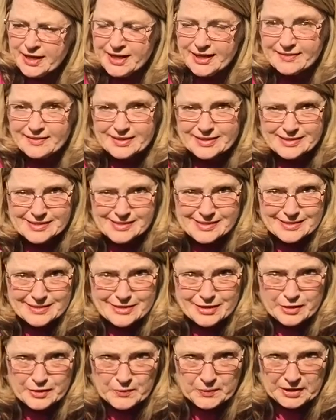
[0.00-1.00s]
And then it's gonna
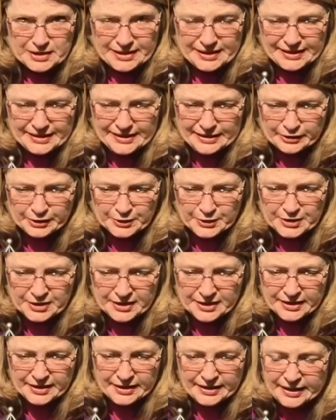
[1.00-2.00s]
go in here.
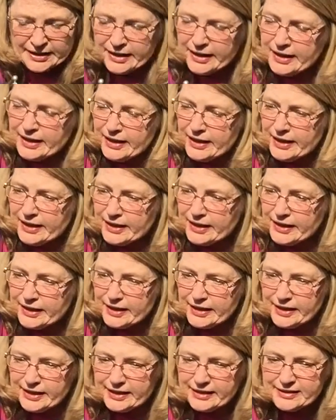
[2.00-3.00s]

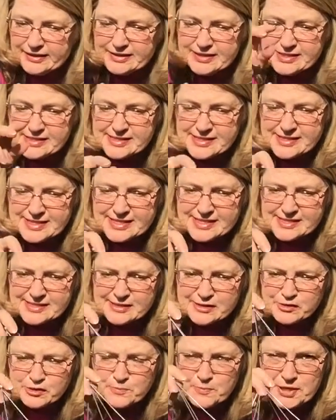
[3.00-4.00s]
And this
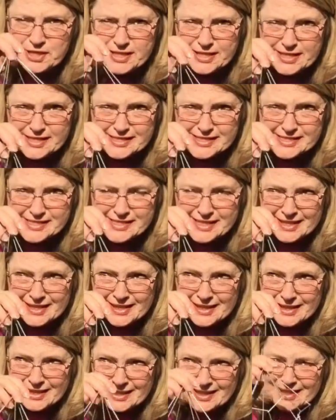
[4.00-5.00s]
little piece
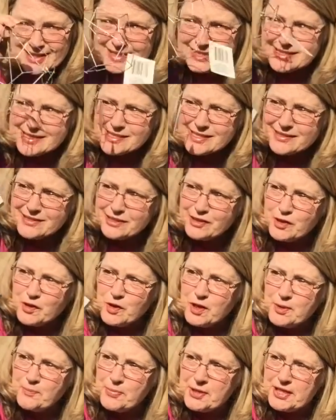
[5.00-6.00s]
is gonna go
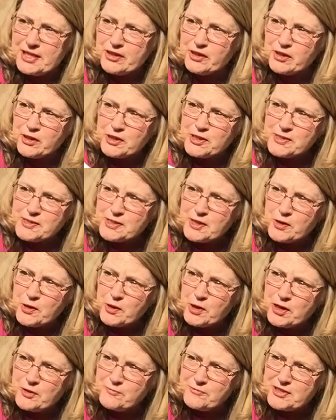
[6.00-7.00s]
up here, so
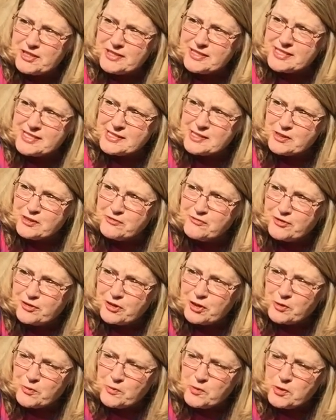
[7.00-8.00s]
hopefully the silver
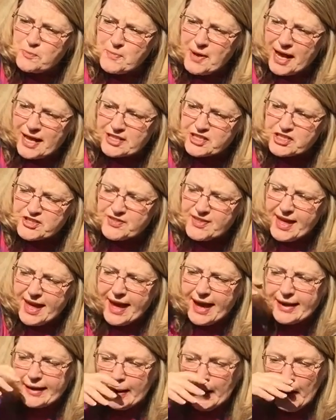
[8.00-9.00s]
will match that.